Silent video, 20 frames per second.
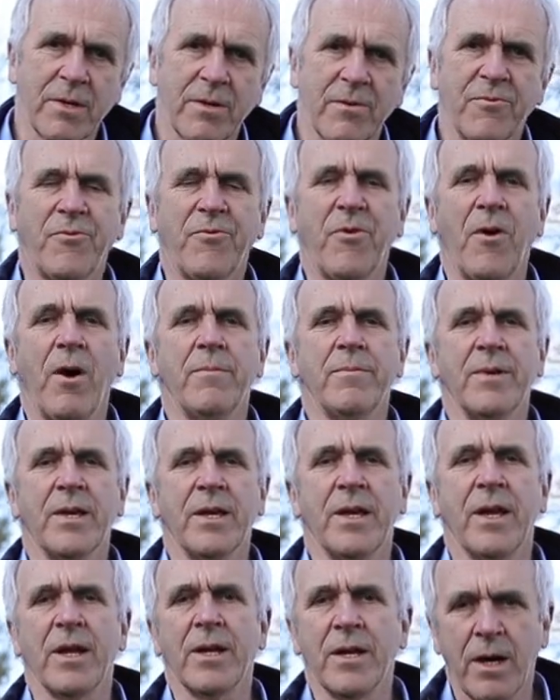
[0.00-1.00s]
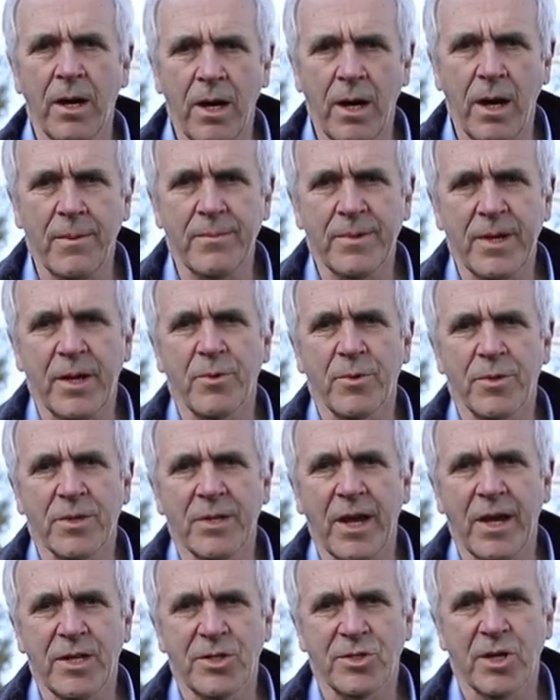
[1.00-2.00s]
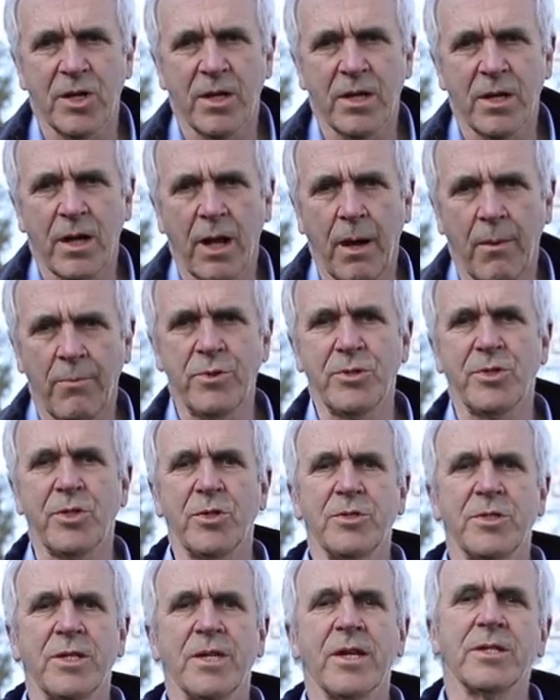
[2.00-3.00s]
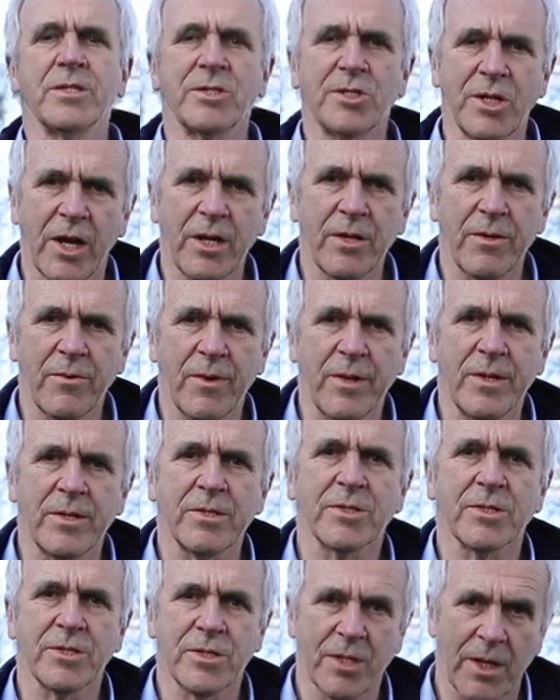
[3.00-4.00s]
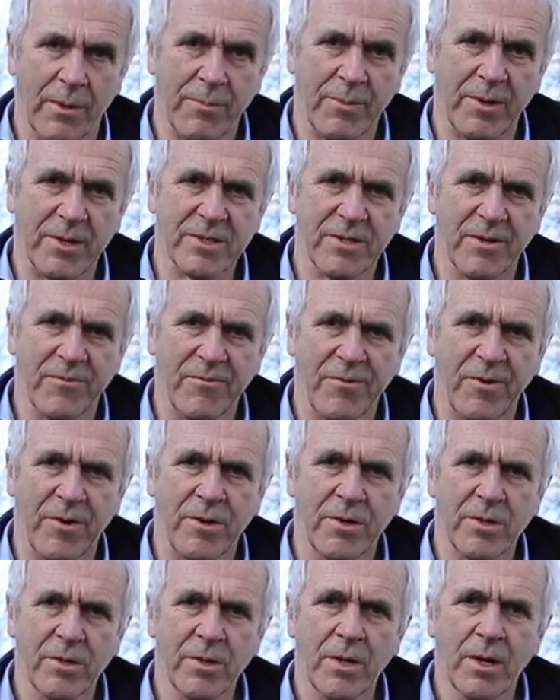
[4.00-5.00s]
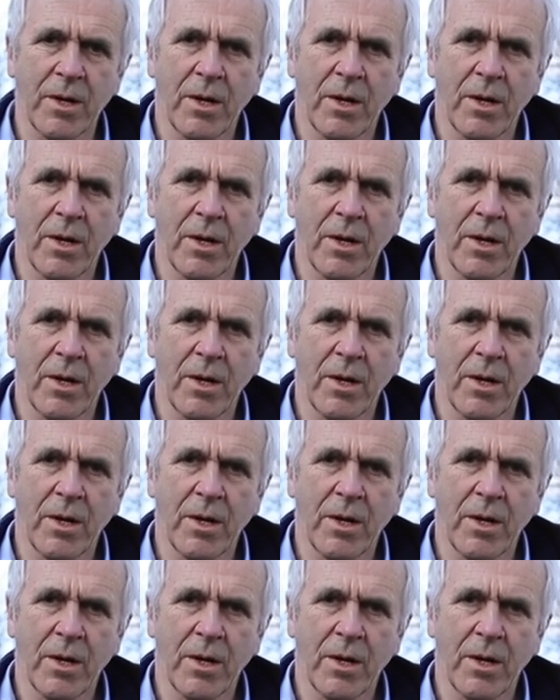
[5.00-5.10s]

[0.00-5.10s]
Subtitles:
farming in harmony with nature and producing a genuine surplus of food